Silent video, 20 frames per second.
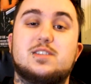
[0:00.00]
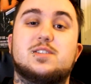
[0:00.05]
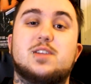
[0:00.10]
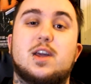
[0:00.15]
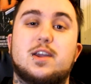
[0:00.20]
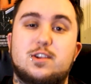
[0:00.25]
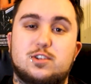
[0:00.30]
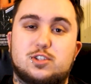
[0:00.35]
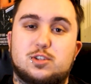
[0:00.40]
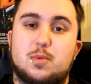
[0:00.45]

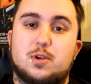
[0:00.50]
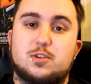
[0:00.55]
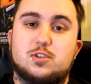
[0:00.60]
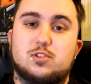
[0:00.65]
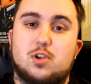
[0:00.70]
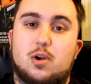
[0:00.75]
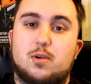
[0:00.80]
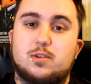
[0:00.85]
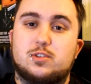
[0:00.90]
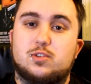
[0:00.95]
thank you so much as
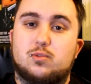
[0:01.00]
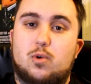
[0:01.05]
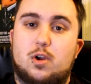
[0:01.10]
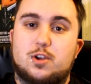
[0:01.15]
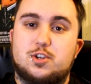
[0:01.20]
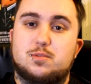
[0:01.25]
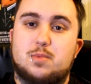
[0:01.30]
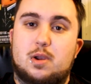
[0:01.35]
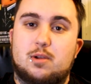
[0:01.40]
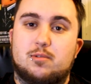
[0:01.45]
always for
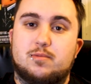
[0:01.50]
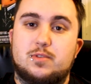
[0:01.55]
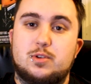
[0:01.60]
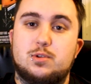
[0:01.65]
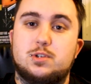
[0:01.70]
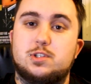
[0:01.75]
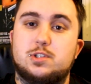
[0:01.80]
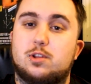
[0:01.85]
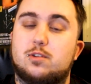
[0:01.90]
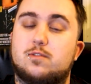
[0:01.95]
watching my
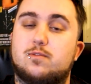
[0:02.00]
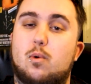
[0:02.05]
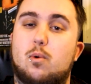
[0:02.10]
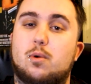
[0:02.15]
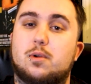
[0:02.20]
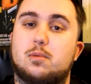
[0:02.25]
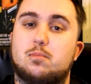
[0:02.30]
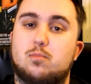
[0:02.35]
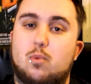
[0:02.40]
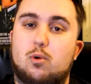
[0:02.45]
reviews. Look forward
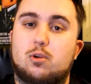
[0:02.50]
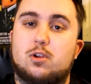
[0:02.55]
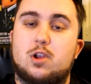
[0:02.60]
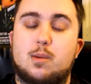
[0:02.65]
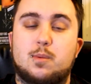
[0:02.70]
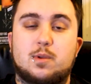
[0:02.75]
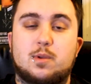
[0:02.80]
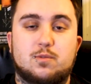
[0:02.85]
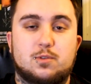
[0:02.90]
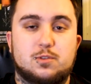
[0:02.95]
to more
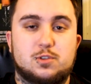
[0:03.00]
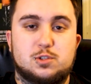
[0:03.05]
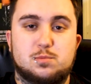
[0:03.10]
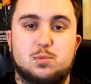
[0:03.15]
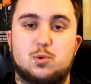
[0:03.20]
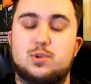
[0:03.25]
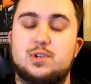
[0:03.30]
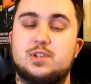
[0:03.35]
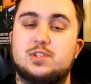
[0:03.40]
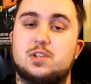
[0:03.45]
coming for the
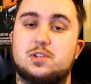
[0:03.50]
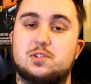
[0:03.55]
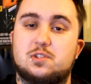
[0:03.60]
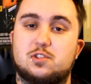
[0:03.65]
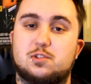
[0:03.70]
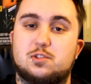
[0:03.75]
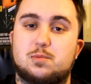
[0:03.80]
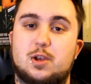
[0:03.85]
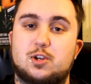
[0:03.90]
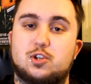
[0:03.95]
Spooky Season
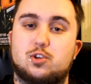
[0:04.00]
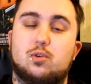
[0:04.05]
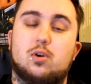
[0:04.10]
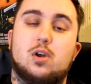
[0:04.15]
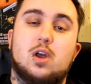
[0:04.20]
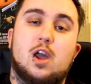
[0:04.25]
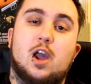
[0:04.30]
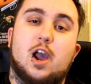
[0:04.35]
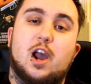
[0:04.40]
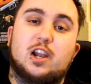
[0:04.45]
Special,
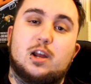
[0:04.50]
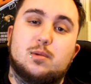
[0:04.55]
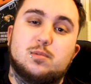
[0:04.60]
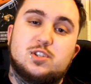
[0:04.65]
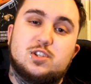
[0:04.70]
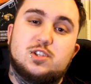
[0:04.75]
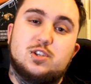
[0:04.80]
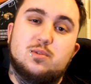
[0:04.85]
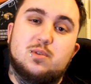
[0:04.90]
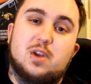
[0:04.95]
and I will
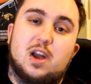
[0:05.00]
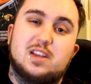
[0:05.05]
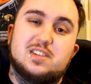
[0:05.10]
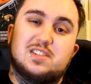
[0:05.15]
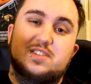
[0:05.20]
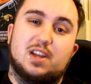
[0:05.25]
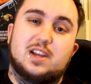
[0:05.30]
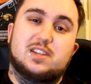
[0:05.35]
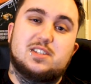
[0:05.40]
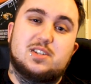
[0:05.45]
see you guys
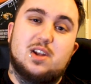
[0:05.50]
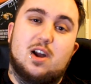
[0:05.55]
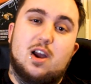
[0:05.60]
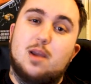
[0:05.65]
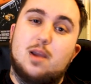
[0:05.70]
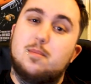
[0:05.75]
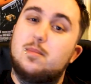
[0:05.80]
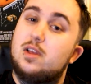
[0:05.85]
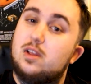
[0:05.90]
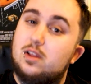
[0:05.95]
next
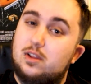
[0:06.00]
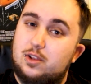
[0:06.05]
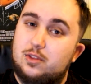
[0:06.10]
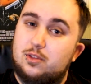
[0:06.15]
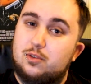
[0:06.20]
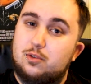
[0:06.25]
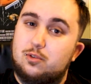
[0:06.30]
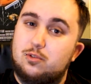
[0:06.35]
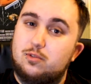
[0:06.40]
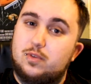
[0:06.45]
time in the
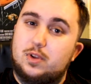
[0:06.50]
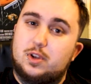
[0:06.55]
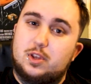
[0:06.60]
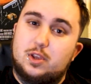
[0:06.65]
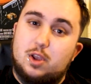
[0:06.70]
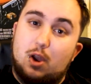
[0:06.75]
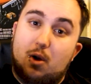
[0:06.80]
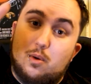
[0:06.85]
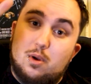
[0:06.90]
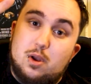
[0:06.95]
new
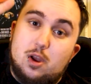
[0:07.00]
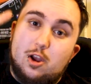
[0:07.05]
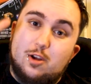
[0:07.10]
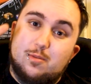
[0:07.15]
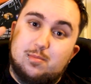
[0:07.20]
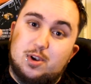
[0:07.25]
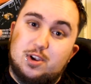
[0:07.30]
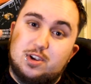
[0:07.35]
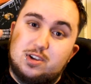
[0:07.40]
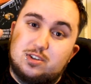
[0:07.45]
video.
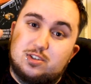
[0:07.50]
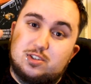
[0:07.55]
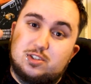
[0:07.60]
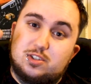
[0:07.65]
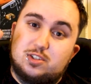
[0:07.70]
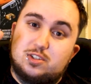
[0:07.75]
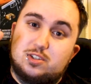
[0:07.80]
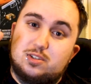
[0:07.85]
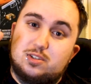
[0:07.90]
Peace.